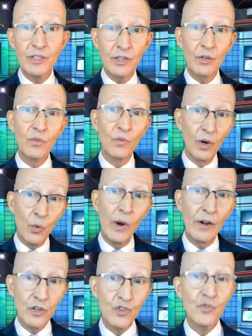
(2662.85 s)
though,
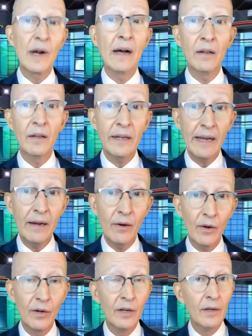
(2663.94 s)
requires trial and error.